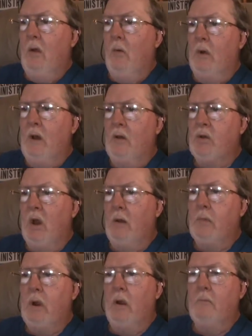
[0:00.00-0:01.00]
When that
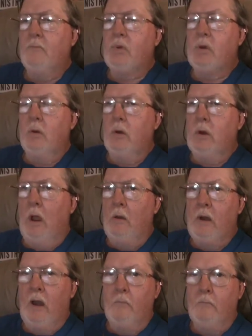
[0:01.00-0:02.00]
time comes,
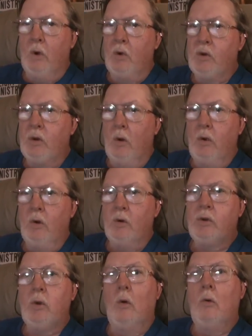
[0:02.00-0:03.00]
God have mercy on your
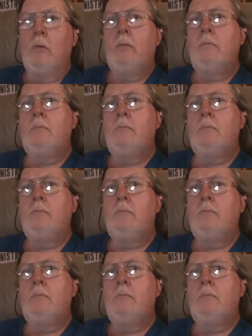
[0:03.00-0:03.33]
soul.